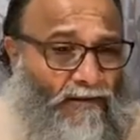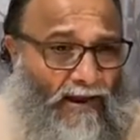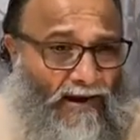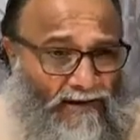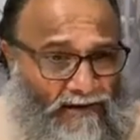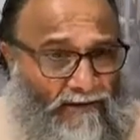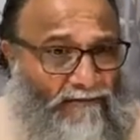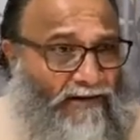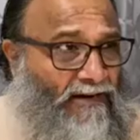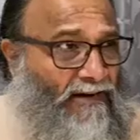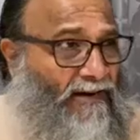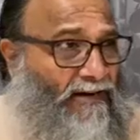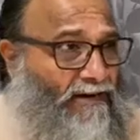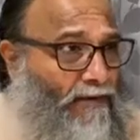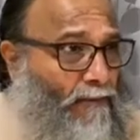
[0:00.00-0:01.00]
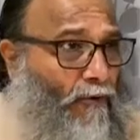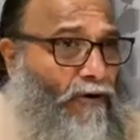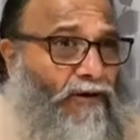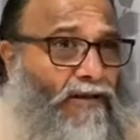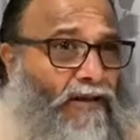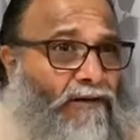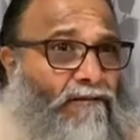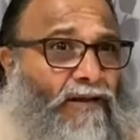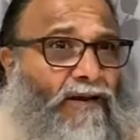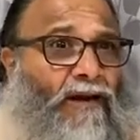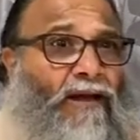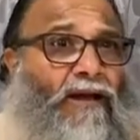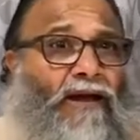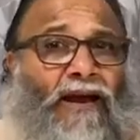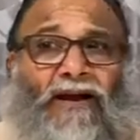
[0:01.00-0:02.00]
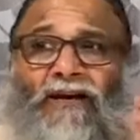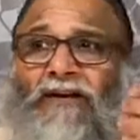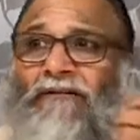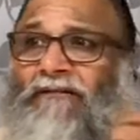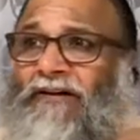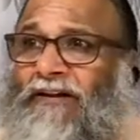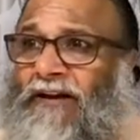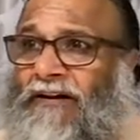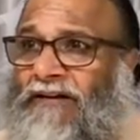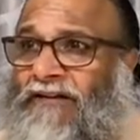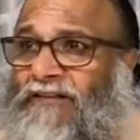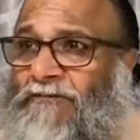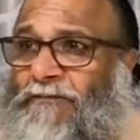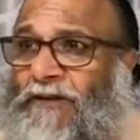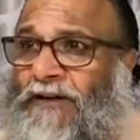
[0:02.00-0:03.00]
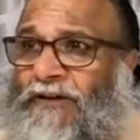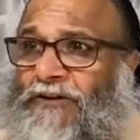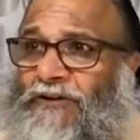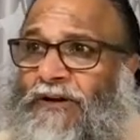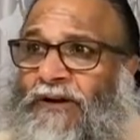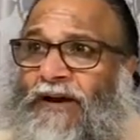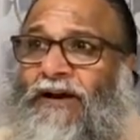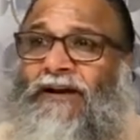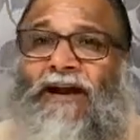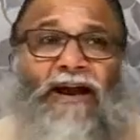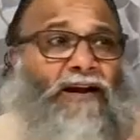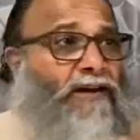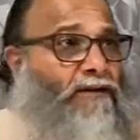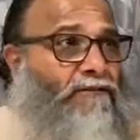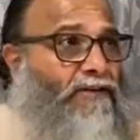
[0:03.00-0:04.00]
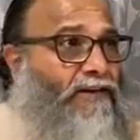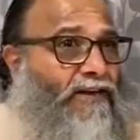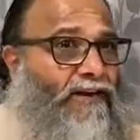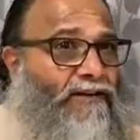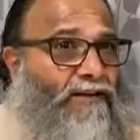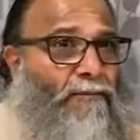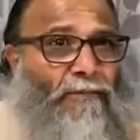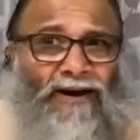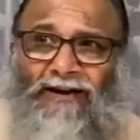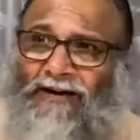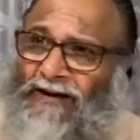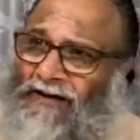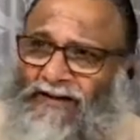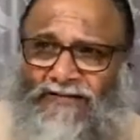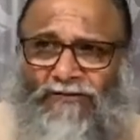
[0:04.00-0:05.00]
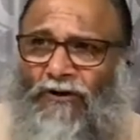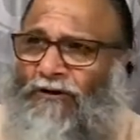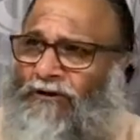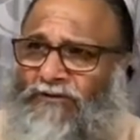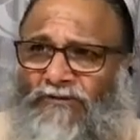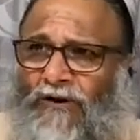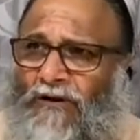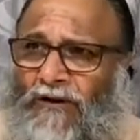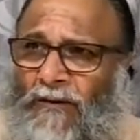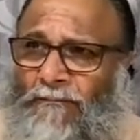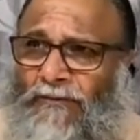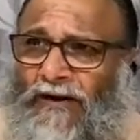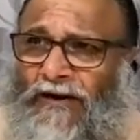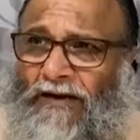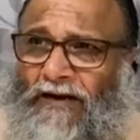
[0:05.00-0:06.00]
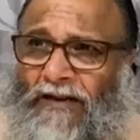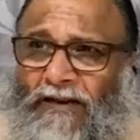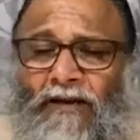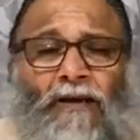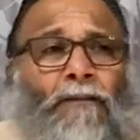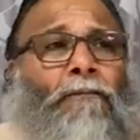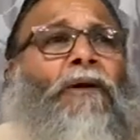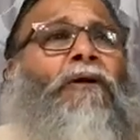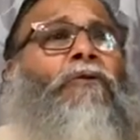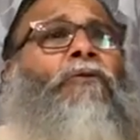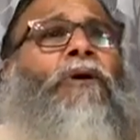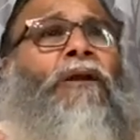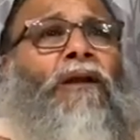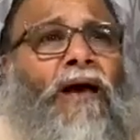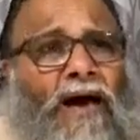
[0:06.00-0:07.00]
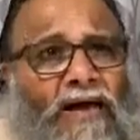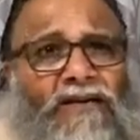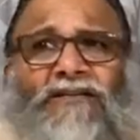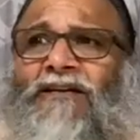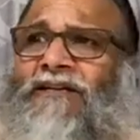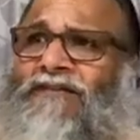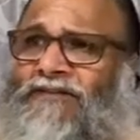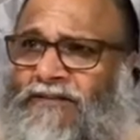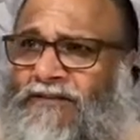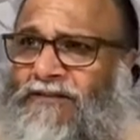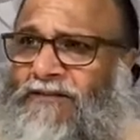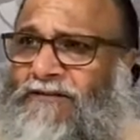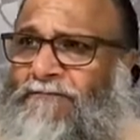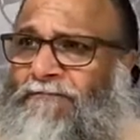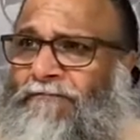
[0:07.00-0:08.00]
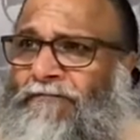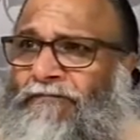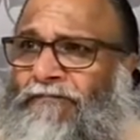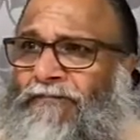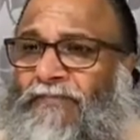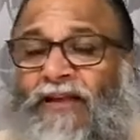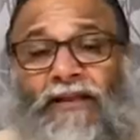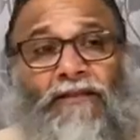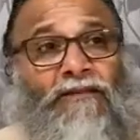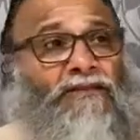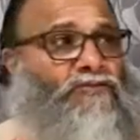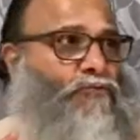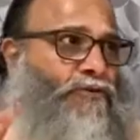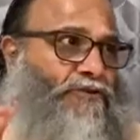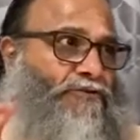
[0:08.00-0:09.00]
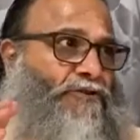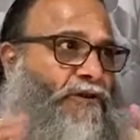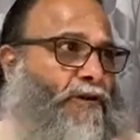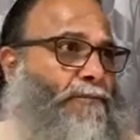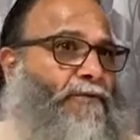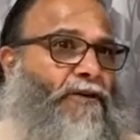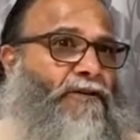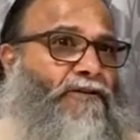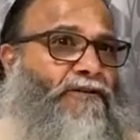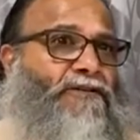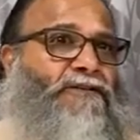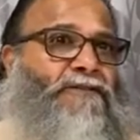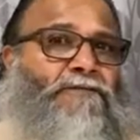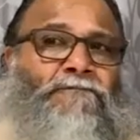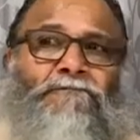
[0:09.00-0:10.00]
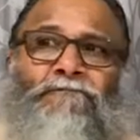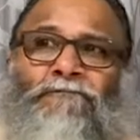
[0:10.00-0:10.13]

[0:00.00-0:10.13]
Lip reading: activity at the body level, activity at the speech, and activity at the mind. It has not dissolved completely, but to a large extent. Then this question appears.